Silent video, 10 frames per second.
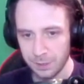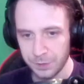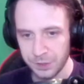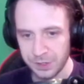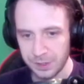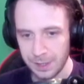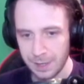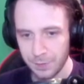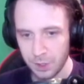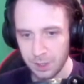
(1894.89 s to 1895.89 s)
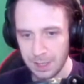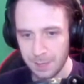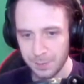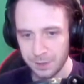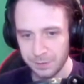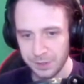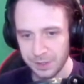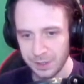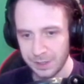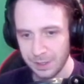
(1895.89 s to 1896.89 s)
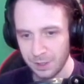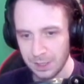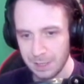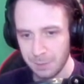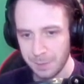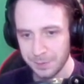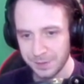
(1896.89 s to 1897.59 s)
They have all our moves and all our weapons.